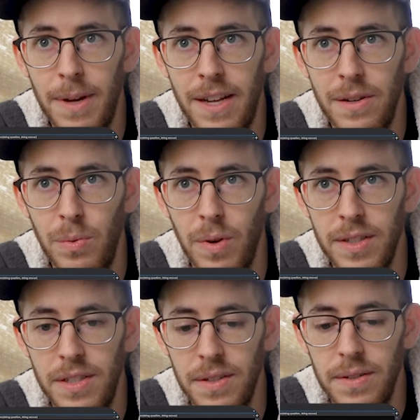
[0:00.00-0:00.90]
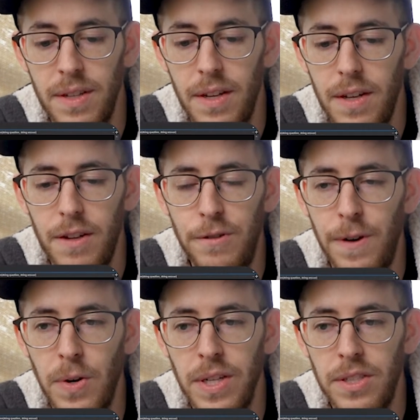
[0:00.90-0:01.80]
I didn't want to
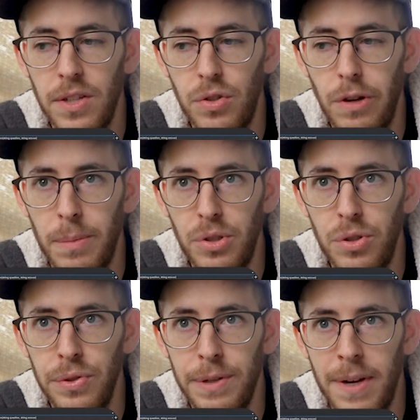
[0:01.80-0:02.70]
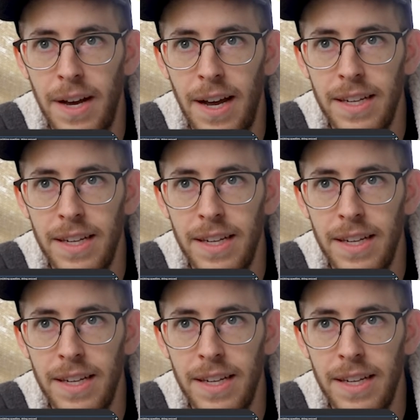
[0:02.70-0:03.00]
focus on troubleshooting my